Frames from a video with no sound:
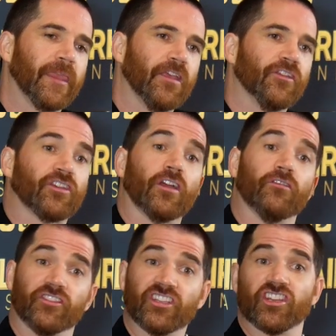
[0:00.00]
So
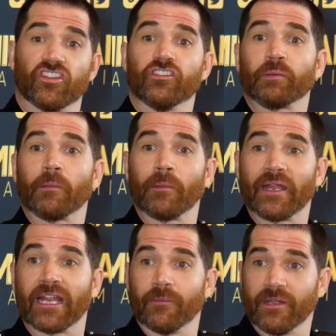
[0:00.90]
recession's
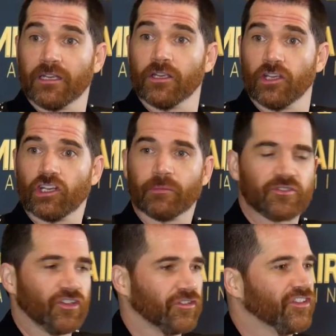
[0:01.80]
probably coming, good
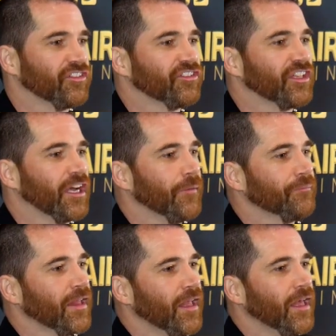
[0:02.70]
opportunity to start.
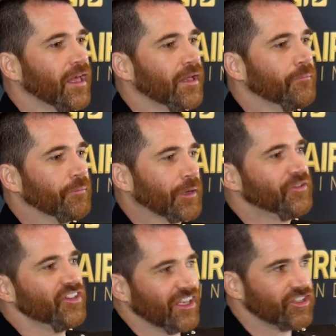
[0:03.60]

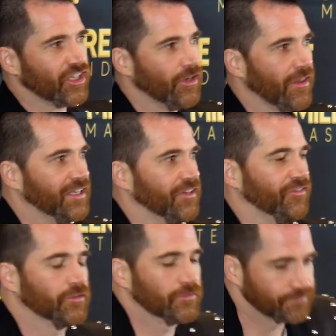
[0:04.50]
Property is actually not that
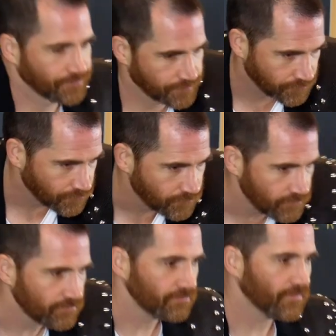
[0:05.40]
difficult.
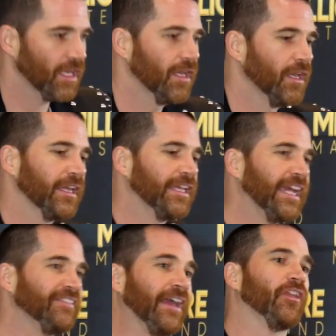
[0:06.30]

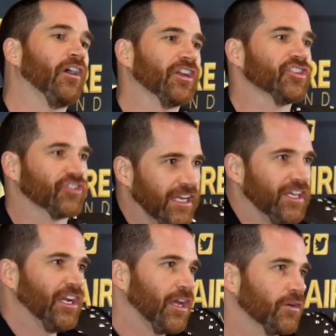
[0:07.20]
Get down the high street
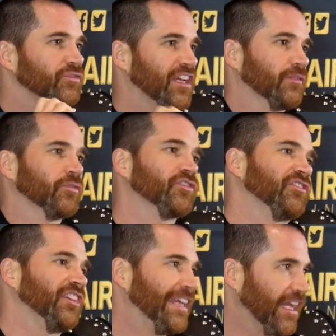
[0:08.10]
in your local town or
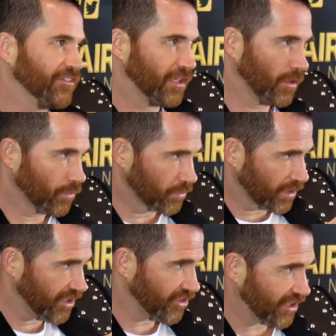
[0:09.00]
city, get to know all
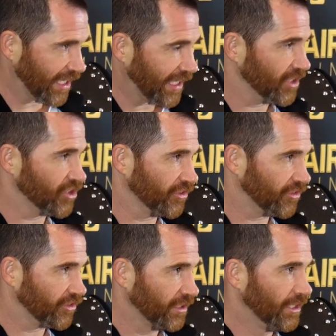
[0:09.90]
of the estate
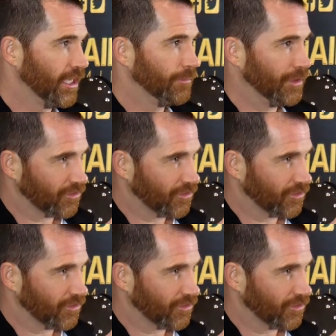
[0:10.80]
agents, build a